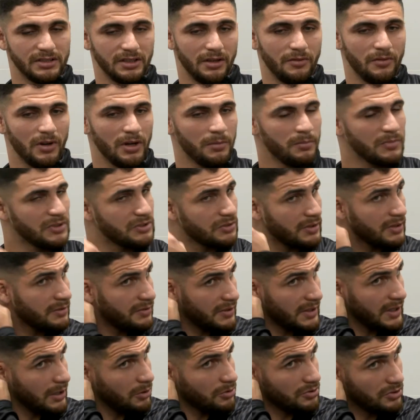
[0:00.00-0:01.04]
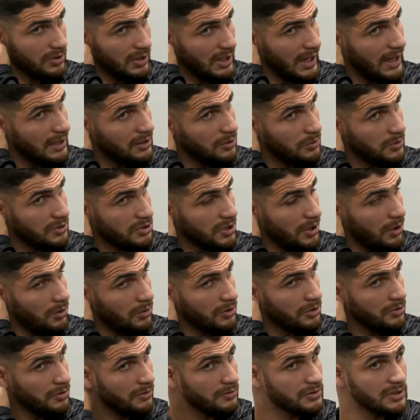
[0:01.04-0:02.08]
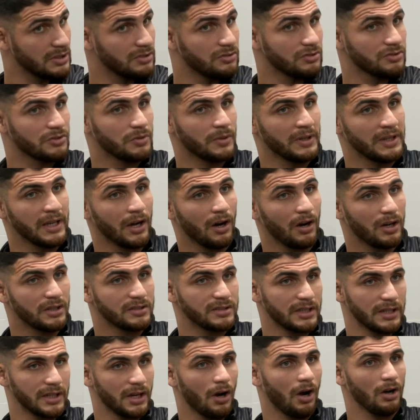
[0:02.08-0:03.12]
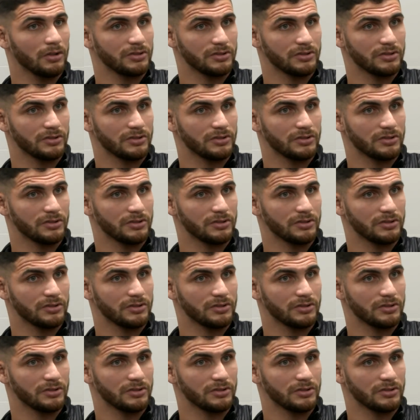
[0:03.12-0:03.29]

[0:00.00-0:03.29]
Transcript: there anything else you'd like to do with Charlton? You're obviously just doing the art. Is it the art